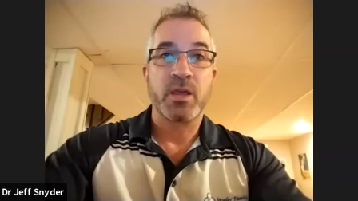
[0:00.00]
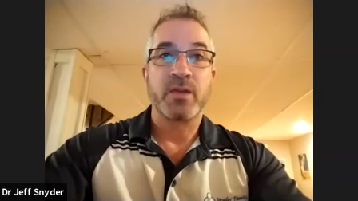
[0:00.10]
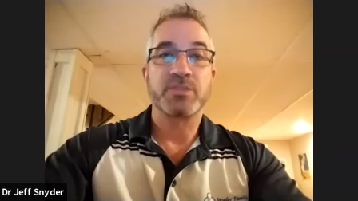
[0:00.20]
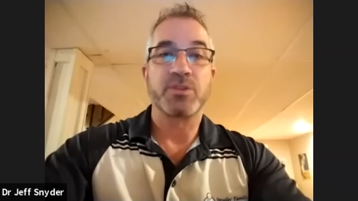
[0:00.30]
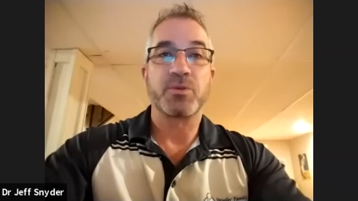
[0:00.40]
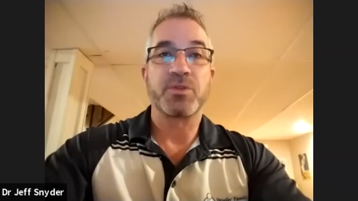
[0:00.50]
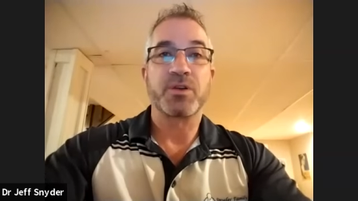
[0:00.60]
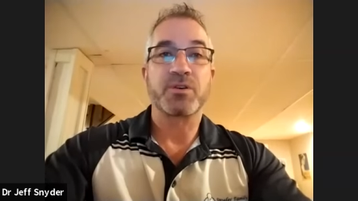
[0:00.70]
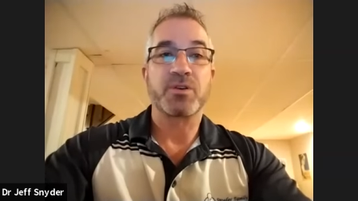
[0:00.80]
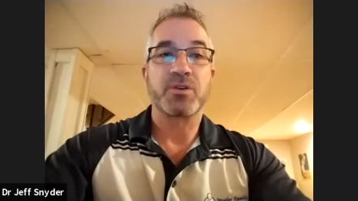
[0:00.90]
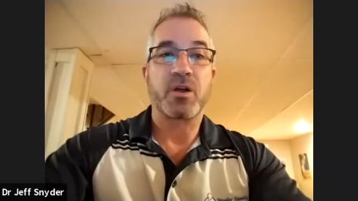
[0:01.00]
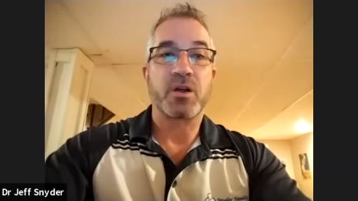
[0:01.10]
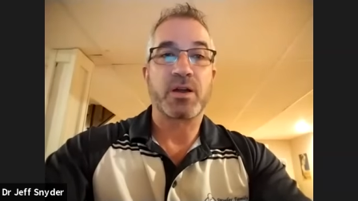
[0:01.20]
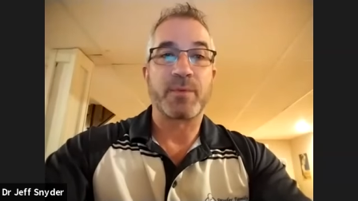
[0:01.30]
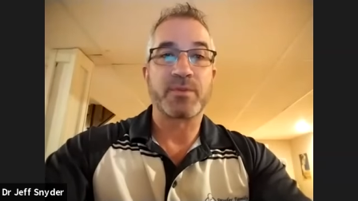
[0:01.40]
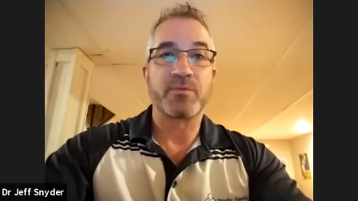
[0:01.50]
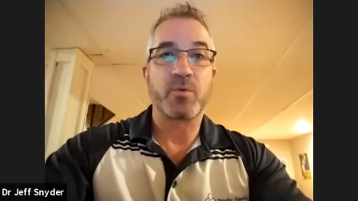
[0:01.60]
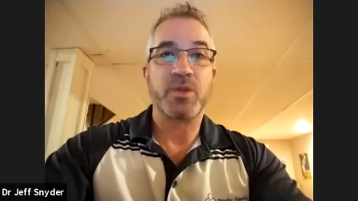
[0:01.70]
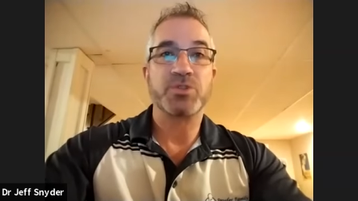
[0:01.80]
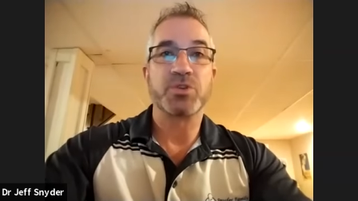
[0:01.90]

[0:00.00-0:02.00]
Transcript: so there are a couple different ways you